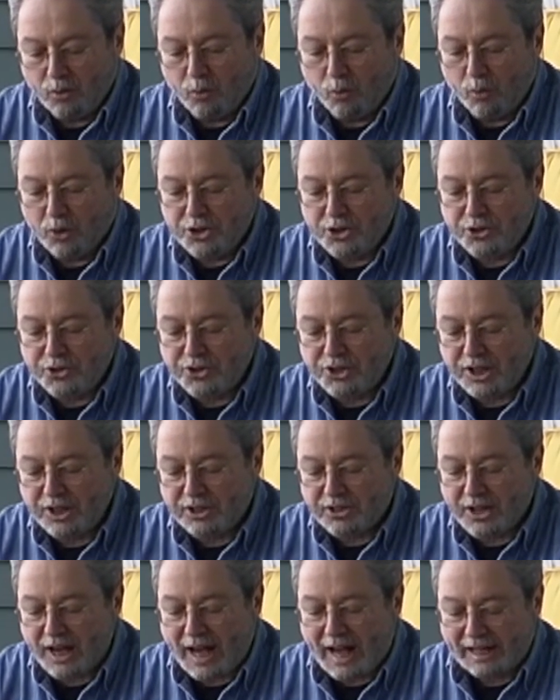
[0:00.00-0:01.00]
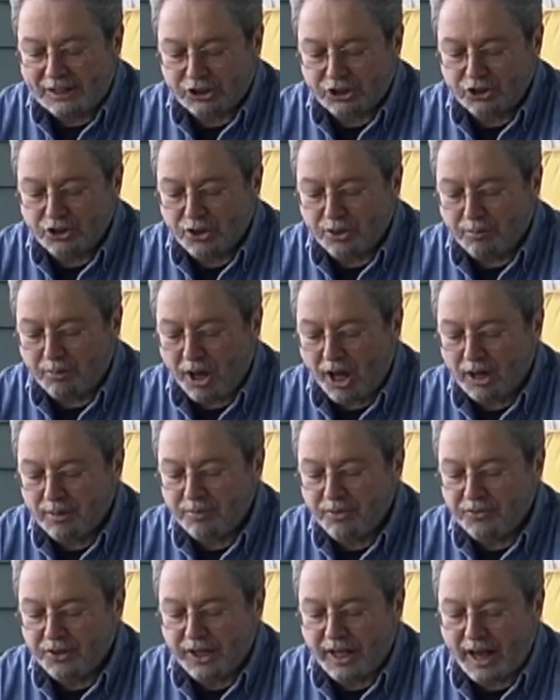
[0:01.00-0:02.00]
What you see attached to the
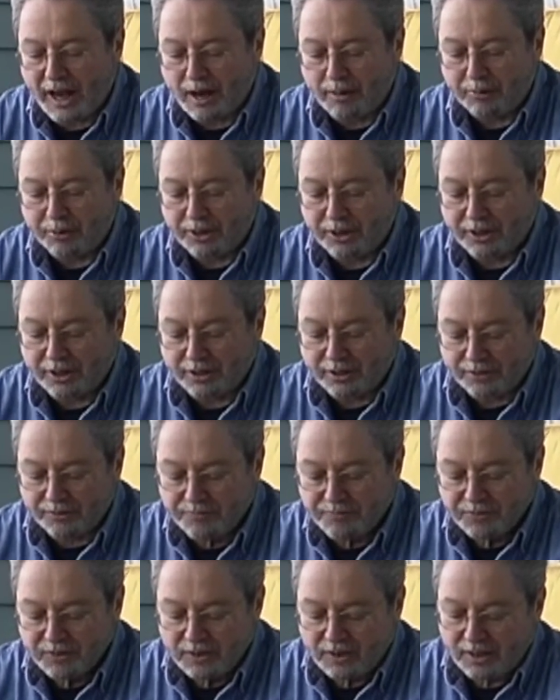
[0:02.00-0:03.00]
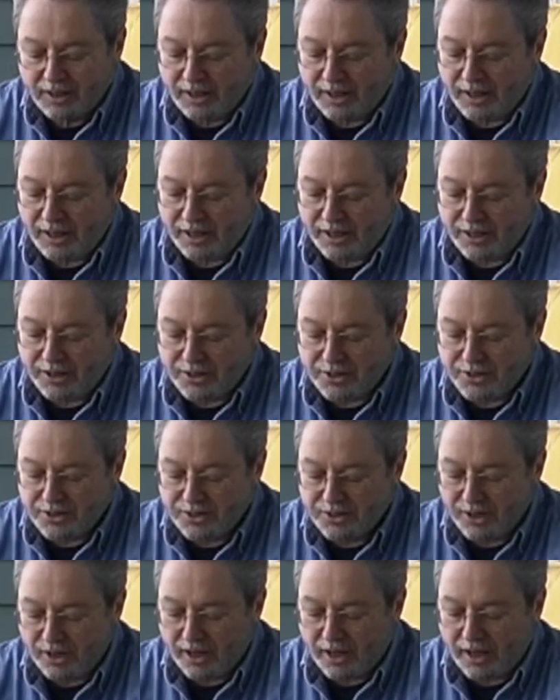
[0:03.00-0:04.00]
bottom of the camera here
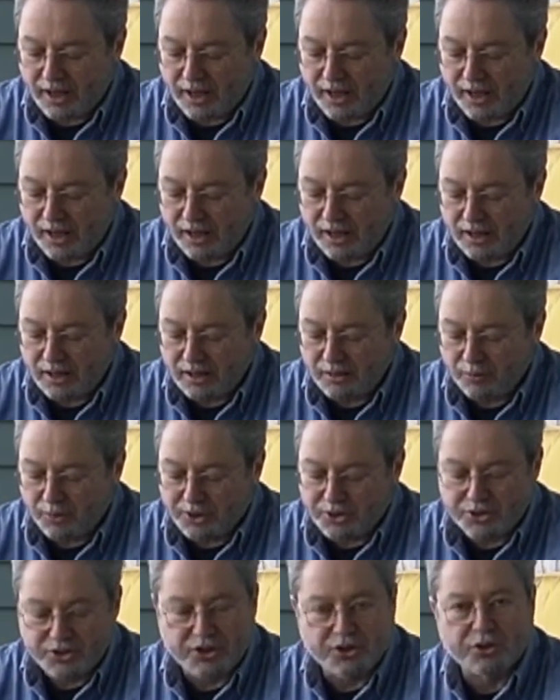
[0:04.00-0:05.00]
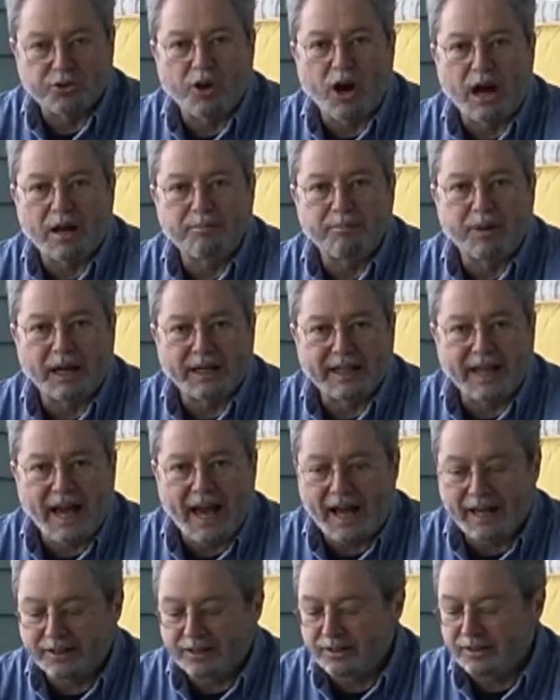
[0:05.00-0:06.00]
is a, what is described by
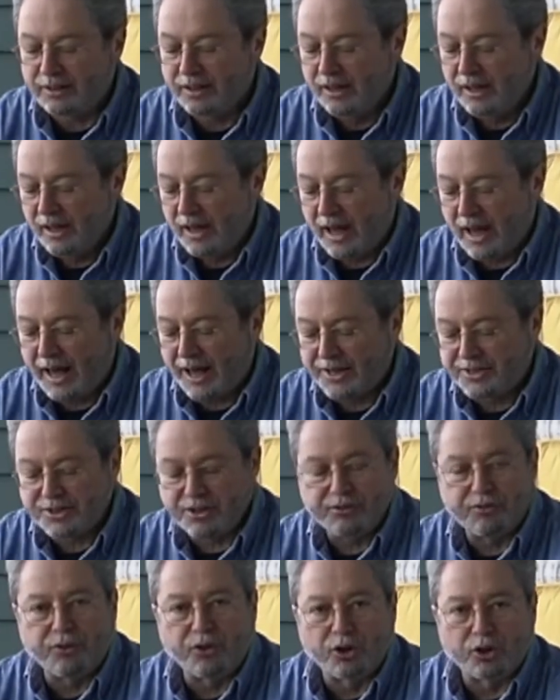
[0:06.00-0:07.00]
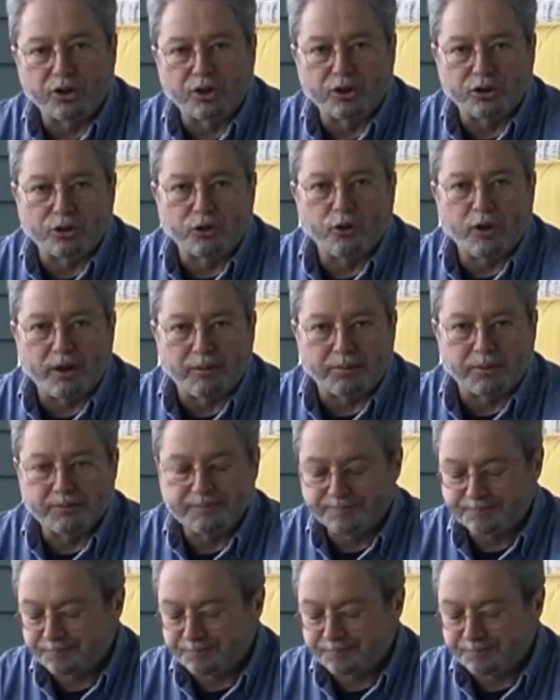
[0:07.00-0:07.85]
Canon as a vertical grip.